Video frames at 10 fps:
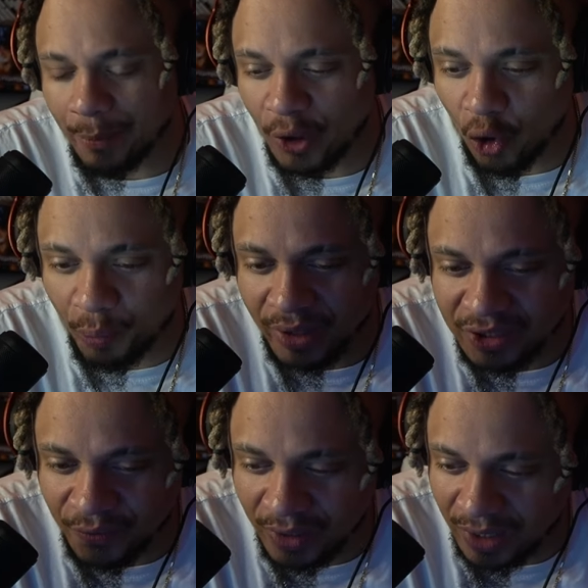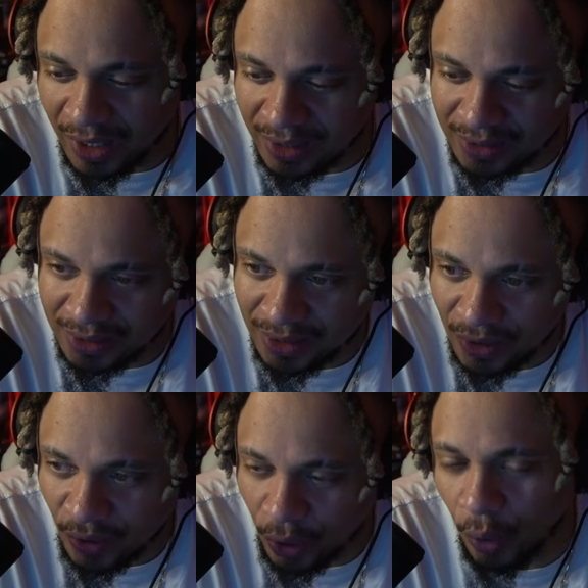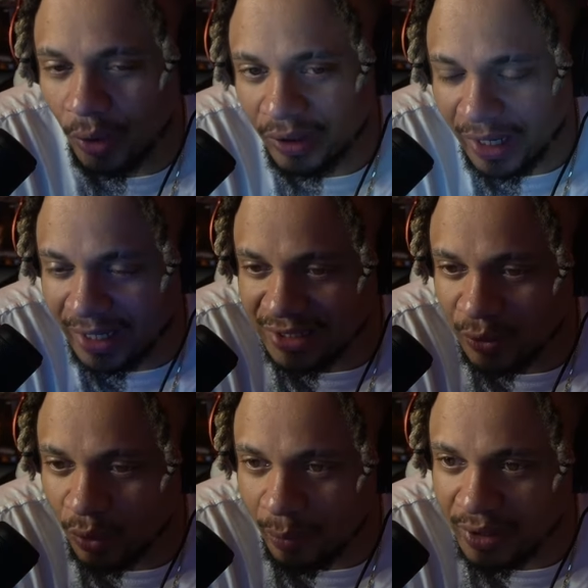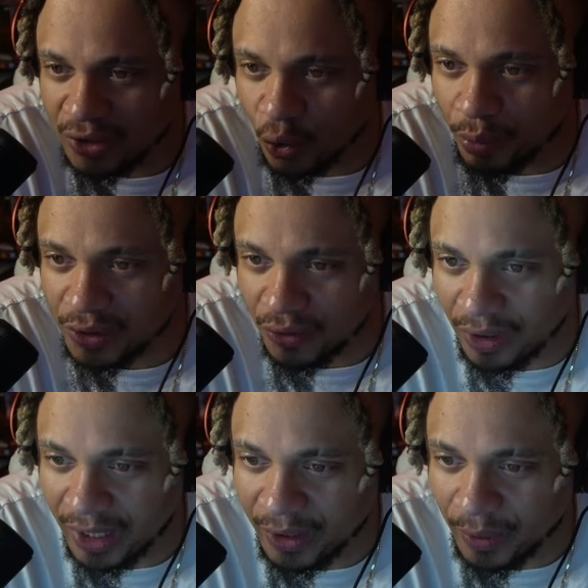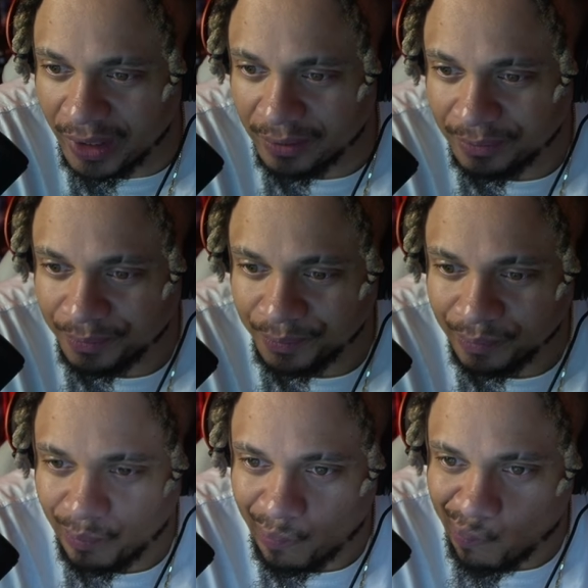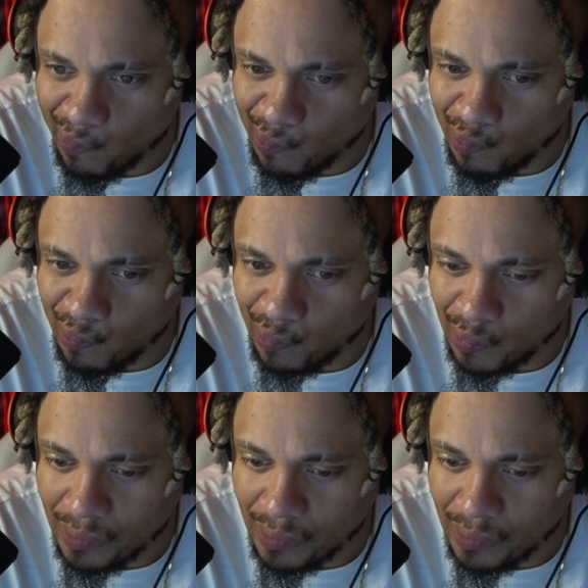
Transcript: so happened to open his fucking eyes. Oh well, I guess he would have been super strong anyway. He